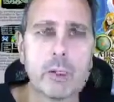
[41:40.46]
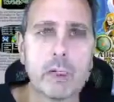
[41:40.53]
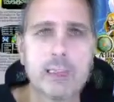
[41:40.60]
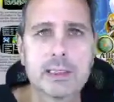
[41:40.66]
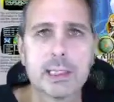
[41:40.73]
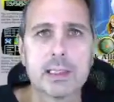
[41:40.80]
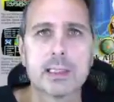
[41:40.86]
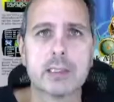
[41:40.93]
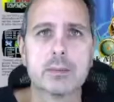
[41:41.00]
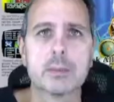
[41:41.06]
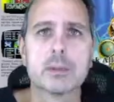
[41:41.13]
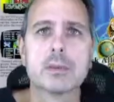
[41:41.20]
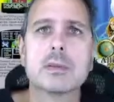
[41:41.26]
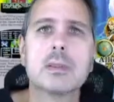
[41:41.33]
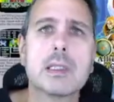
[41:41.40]
That's not
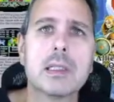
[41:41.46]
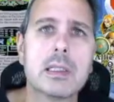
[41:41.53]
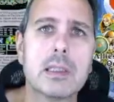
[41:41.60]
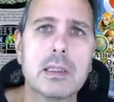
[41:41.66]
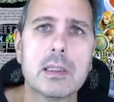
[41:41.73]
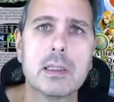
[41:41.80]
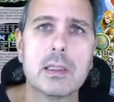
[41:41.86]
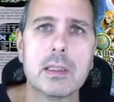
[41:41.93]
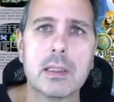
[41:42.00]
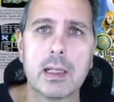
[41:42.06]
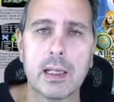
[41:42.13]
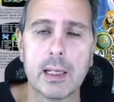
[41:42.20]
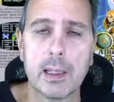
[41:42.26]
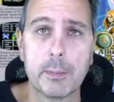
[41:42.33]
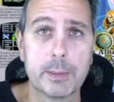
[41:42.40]
terrible.
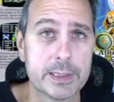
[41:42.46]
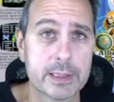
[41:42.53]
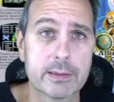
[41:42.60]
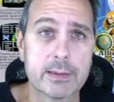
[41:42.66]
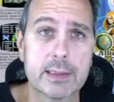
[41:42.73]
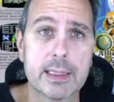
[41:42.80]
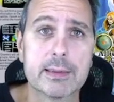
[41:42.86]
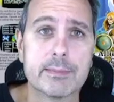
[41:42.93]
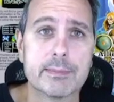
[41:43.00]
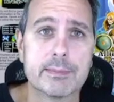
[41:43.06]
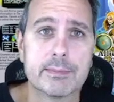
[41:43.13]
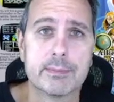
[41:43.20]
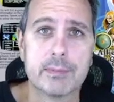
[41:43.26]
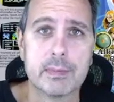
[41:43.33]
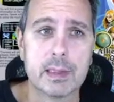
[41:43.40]
Particularly
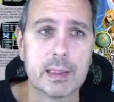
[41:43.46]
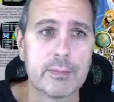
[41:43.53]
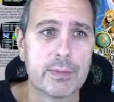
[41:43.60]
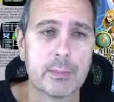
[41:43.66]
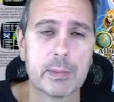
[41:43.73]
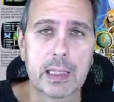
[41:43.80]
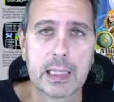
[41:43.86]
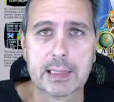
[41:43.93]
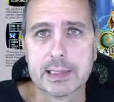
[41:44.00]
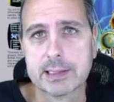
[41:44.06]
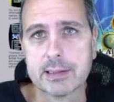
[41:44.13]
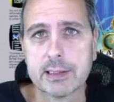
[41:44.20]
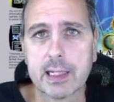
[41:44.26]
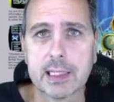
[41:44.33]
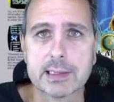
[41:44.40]
if I'm because I
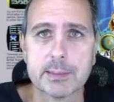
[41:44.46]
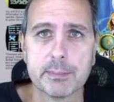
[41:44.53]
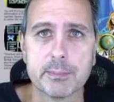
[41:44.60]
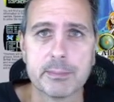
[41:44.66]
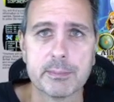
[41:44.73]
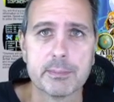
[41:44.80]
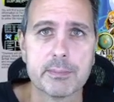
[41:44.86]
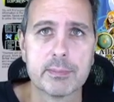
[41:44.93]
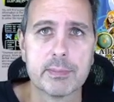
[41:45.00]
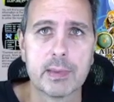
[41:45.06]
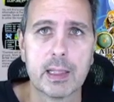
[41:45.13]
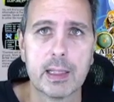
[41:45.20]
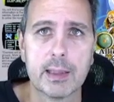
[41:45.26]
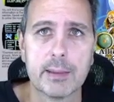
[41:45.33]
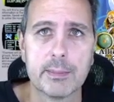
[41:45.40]
still got some
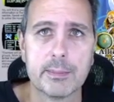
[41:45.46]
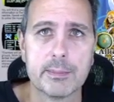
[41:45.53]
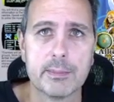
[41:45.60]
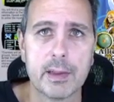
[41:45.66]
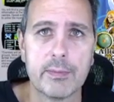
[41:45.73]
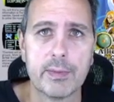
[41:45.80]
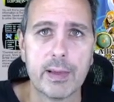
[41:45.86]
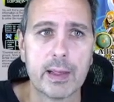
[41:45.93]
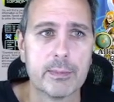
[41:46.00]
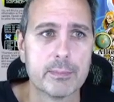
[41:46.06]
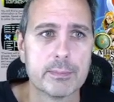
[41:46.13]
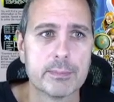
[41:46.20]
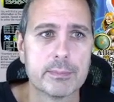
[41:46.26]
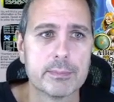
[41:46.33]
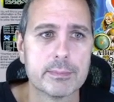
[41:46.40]
of that
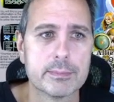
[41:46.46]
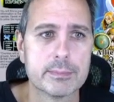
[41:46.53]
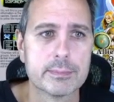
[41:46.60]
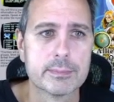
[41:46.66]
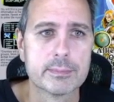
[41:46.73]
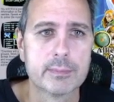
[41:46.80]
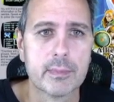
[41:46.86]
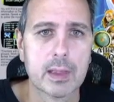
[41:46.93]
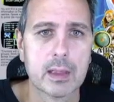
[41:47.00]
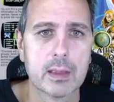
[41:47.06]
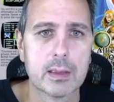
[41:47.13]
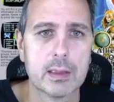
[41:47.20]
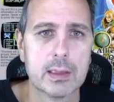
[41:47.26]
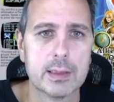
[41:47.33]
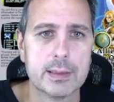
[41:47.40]

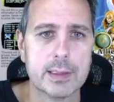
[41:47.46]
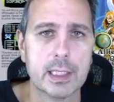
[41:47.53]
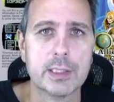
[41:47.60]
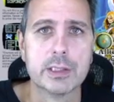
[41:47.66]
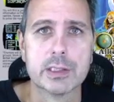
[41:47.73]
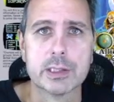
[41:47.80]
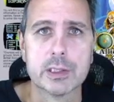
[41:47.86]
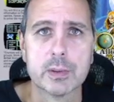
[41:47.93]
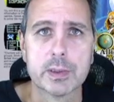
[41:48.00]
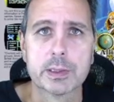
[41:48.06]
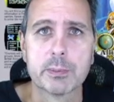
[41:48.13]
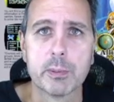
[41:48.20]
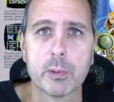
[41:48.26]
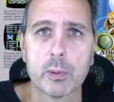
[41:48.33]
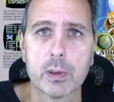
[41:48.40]
dungeon to
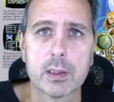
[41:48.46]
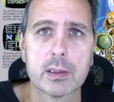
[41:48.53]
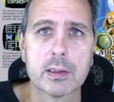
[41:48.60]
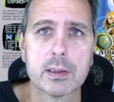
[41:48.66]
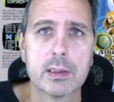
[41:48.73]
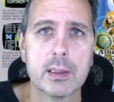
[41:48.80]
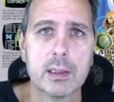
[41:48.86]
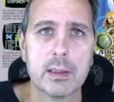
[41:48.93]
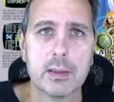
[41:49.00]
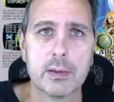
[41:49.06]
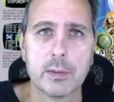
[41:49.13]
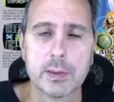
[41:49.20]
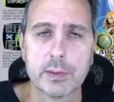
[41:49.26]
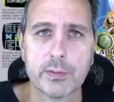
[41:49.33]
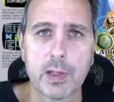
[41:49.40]
explore.
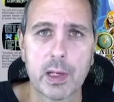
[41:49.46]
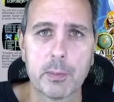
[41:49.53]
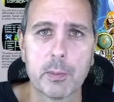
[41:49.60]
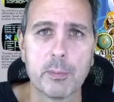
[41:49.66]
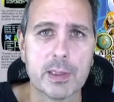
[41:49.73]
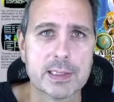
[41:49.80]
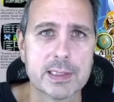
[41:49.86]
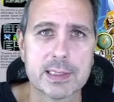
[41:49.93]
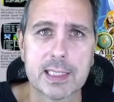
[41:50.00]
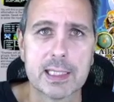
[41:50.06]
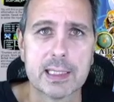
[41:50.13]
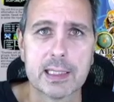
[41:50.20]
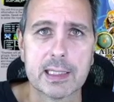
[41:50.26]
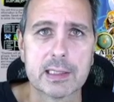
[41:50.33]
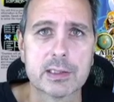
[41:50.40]
There's a couple places I
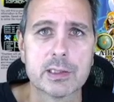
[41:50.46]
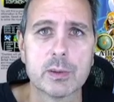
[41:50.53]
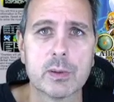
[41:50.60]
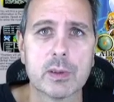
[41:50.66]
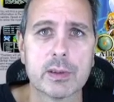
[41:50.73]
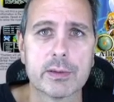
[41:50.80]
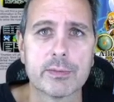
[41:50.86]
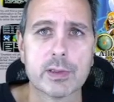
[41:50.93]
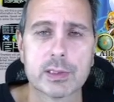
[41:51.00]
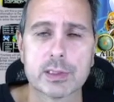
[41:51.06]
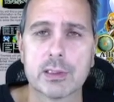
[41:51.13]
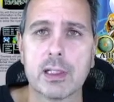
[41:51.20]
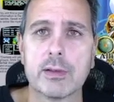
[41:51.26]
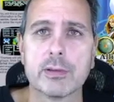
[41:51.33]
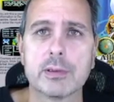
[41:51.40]
didn't get to on the first
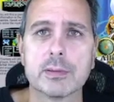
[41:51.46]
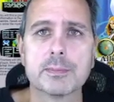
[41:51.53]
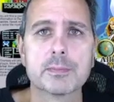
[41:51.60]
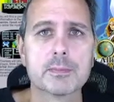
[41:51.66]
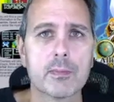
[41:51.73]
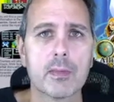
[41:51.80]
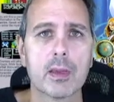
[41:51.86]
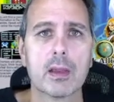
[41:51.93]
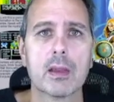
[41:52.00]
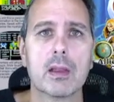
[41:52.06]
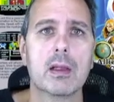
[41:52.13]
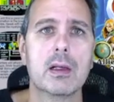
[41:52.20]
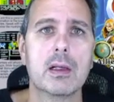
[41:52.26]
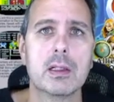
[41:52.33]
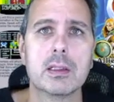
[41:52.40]
level.
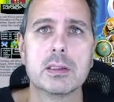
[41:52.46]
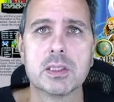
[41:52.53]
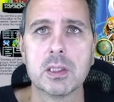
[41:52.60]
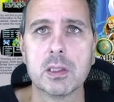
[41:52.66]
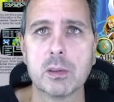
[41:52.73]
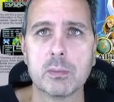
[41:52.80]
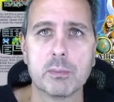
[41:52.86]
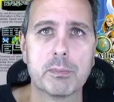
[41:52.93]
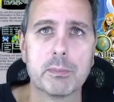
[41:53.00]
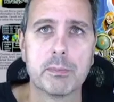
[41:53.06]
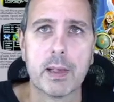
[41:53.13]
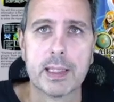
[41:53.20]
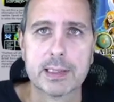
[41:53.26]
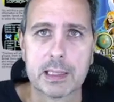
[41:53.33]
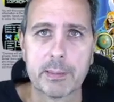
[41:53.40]
So
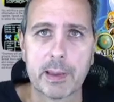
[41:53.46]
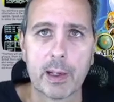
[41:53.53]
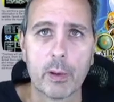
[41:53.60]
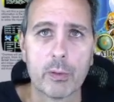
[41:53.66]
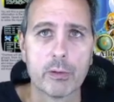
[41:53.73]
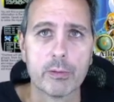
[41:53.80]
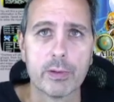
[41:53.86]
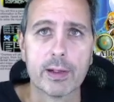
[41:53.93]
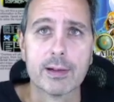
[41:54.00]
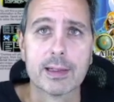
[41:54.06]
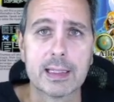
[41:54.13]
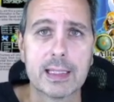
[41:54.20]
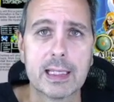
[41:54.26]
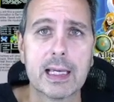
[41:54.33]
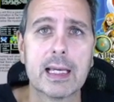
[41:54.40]
by the time I go through there
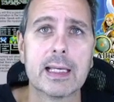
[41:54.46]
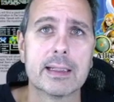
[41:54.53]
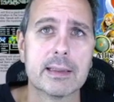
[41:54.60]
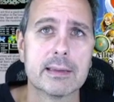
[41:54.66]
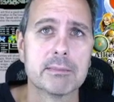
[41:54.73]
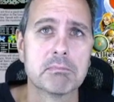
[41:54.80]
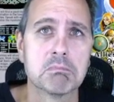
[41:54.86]
again,